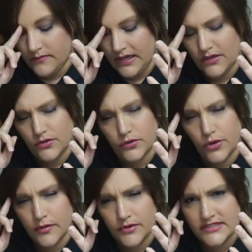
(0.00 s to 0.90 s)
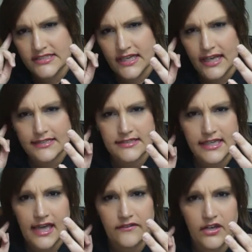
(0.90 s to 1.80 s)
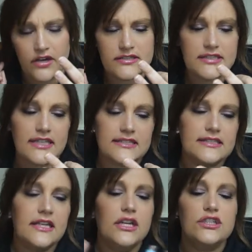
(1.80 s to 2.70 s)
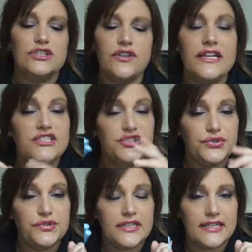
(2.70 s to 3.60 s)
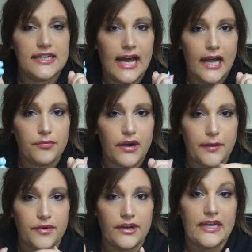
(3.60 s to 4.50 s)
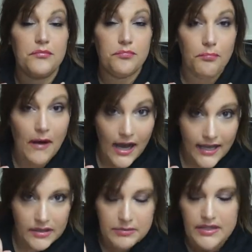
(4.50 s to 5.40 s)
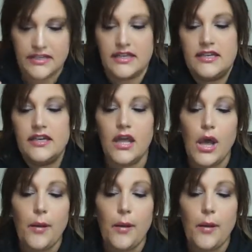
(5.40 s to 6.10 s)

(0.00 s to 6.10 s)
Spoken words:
I don't know, Laura Mercier has the Caviar sticks. So they do need an eye primer in my opinion.